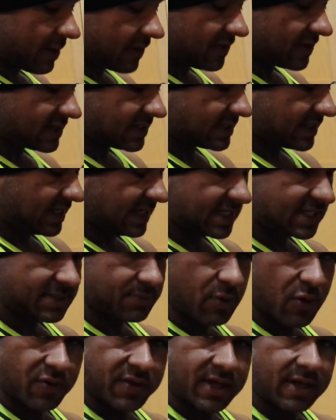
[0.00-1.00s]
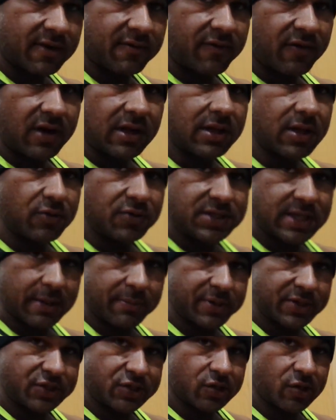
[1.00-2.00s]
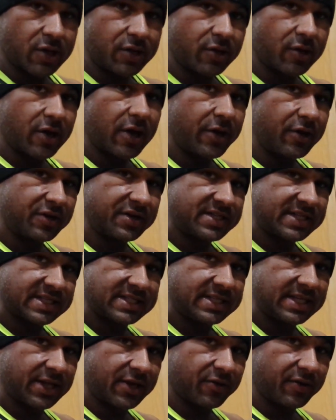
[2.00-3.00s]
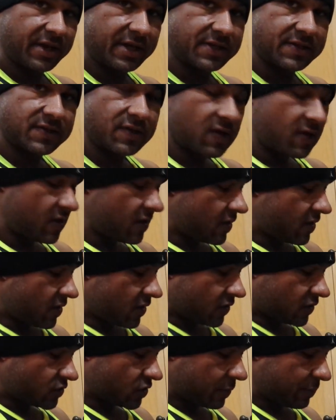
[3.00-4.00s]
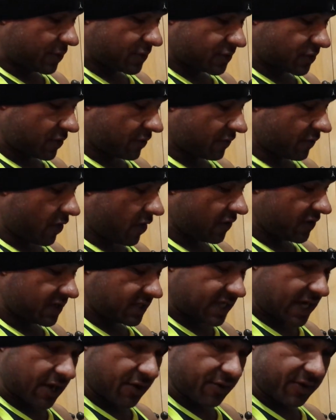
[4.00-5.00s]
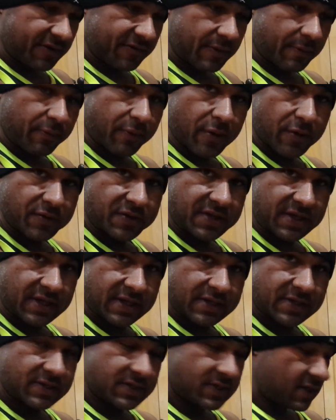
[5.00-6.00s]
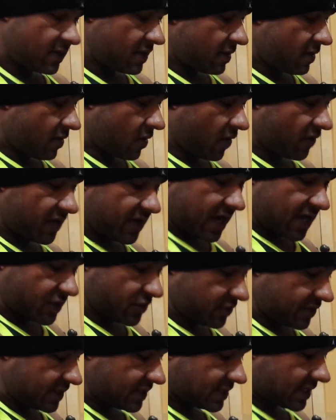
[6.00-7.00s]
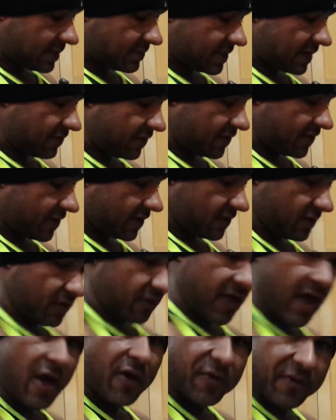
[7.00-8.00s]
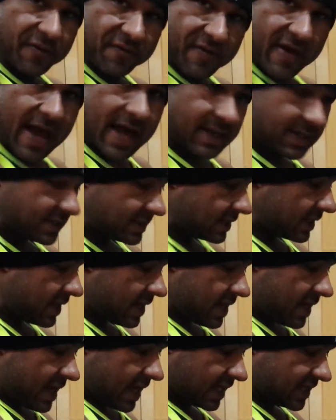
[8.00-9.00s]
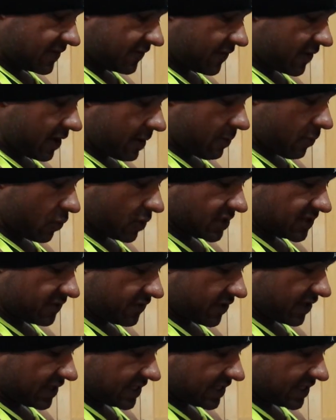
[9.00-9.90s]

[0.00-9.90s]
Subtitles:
about this is that he smoked at a very low temperature, under 160 degrees. So it preserved all the integrity of the proteins, all the natural enzymes, everything, the healthy fats. It's very moist, very